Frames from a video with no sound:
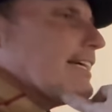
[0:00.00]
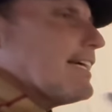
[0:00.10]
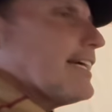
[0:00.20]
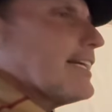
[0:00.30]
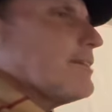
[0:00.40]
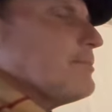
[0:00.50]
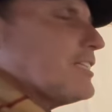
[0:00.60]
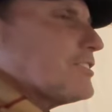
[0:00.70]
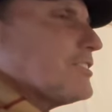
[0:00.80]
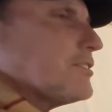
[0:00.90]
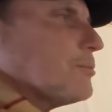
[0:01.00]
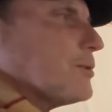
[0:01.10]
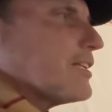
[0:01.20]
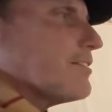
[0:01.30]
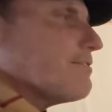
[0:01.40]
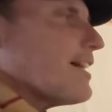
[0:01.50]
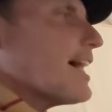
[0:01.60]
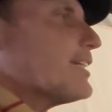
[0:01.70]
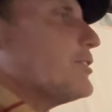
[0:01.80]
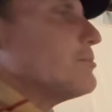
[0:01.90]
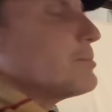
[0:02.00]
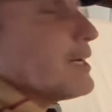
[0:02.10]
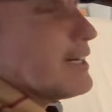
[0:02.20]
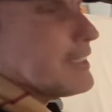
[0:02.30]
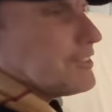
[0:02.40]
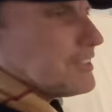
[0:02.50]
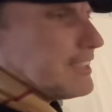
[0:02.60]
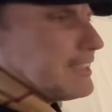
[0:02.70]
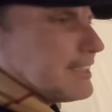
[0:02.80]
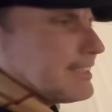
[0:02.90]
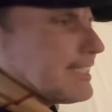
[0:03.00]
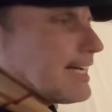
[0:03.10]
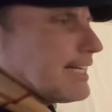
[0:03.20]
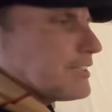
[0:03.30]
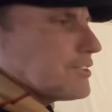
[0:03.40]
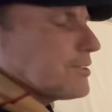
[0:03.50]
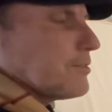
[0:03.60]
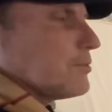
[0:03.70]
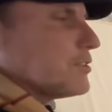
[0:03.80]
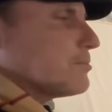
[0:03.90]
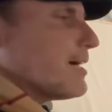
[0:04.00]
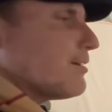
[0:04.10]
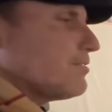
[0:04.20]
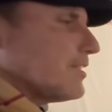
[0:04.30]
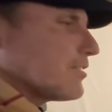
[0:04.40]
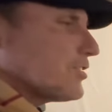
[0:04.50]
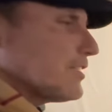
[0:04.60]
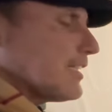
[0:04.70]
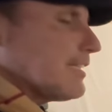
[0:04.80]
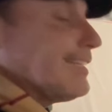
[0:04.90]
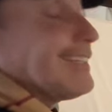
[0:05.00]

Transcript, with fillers: And I mentioned one of the vacuum pods in the dash was malfunctioning.